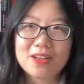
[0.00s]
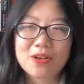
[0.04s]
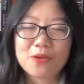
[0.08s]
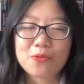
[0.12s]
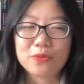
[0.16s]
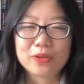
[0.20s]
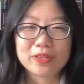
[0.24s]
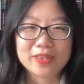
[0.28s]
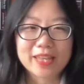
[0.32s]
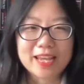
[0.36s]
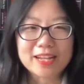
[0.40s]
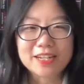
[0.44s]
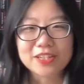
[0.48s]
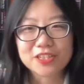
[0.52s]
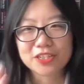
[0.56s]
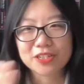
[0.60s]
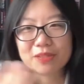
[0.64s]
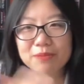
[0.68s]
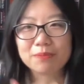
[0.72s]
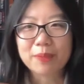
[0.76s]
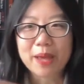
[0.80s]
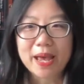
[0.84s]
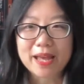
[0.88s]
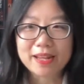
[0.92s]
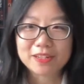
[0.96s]
with
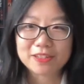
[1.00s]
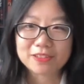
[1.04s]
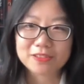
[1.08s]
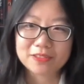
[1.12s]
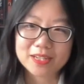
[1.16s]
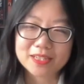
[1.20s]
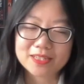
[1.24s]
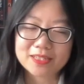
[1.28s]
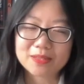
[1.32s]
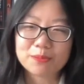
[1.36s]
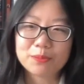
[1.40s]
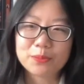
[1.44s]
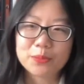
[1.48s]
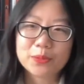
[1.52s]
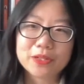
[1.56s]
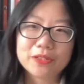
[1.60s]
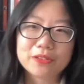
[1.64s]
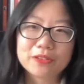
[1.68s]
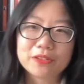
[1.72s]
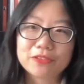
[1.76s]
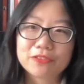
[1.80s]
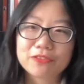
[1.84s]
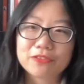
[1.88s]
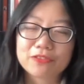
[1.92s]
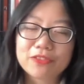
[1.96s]
ancient pedigrees and
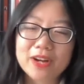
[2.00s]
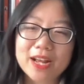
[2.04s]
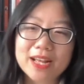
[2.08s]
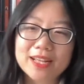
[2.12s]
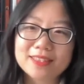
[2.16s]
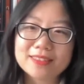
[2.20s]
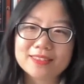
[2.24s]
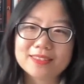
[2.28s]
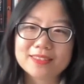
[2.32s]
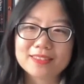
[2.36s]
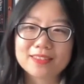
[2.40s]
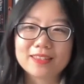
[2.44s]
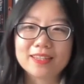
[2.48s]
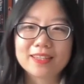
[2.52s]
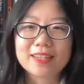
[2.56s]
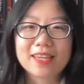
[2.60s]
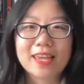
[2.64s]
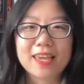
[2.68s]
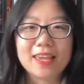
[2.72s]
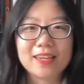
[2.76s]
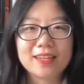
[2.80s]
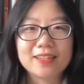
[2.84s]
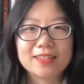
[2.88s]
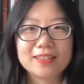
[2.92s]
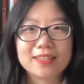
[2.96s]
boyhood friends, the
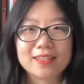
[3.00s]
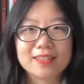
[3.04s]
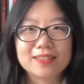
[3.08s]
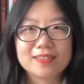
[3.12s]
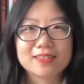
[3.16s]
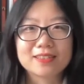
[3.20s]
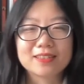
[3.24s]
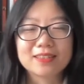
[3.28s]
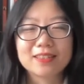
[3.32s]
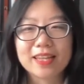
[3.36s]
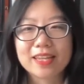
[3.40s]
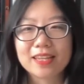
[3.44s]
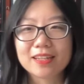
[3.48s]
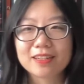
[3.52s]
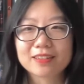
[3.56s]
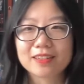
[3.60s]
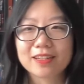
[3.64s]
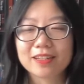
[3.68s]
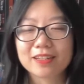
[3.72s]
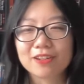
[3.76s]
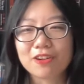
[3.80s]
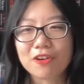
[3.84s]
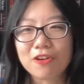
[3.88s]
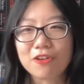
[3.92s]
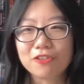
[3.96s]
king is
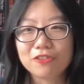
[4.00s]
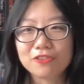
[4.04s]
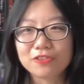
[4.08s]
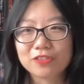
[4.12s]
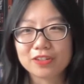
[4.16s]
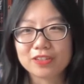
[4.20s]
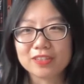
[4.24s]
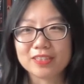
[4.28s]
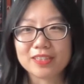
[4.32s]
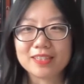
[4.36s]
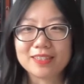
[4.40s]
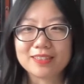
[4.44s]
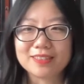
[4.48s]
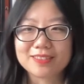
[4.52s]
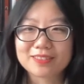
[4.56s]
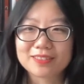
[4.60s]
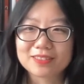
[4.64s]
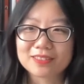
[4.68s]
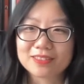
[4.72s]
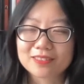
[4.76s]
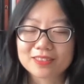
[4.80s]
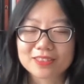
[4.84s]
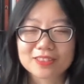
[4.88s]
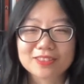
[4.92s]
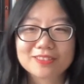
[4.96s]
lingering over these
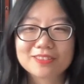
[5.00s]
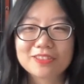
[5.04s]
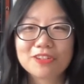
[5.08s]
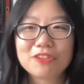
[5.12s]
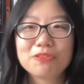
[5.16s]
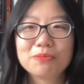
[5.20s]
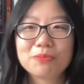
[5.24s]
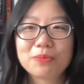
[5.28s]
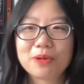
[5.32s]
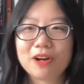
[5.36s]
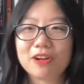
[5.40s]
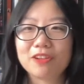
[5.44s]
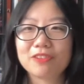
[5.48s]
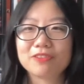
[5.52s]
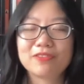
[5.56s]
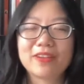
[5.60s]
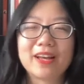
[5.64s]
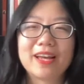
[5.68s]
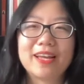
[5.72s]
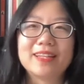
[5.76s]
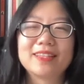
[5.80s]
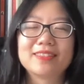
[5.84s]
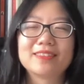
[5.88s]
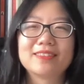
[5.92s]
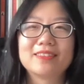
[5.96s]
snowball
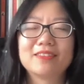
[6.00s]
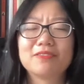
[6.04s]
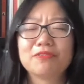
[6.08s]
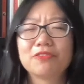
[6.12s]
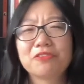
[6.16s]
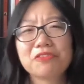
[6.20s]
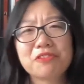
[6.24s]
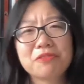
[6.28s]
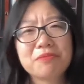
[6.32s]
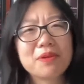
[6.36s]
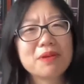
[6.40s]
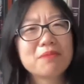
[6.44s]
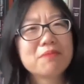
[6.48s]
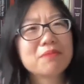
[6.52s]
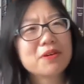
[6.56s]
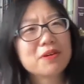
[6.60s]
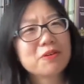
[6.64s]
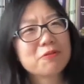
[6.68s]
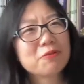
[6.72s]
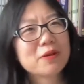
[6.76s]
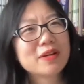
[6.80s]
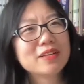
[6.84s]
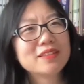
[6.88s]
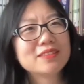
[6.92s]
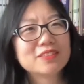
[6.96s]
fights of, remember
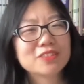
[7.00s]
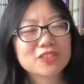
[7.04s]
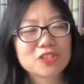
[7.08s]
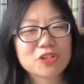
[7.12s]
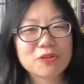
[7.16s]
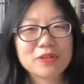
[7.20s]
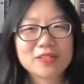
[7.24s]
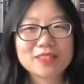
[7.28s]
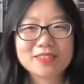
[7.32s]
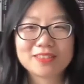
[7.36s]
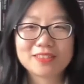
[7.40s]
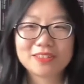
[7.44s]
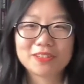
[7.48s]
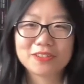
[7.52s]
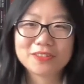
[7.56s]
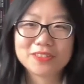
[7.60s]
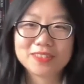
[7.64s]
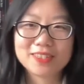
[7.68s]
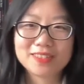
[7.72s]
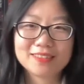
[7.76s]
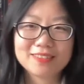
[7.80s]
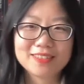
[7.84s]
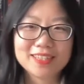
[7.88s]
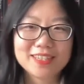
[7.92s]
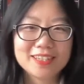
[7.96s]
when so and so
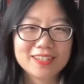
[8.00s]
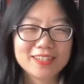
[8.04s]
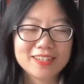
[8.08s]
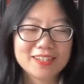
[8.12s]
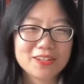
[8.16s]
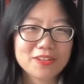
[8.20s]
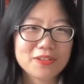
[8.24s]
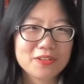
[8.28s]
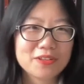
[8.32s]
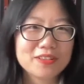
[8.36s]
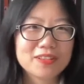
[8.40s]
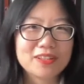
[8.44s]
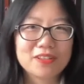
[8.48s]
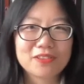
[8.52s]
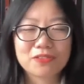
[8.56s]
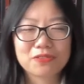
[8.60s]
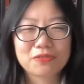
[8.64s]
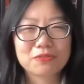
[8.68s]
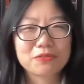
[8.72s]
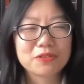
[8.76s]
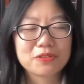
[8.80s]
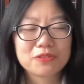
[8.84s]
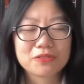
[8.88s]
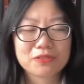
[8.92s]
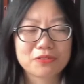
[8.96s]
did, a
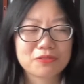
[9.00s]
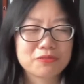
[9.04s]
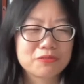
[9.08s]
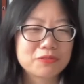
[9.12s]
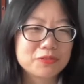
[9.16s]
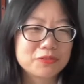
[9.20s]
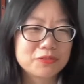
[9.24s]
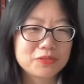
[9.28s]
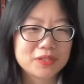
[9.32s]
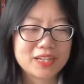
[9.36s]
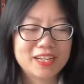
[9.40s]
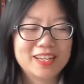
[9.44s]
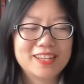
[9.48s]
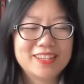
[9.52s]
threw, threw a,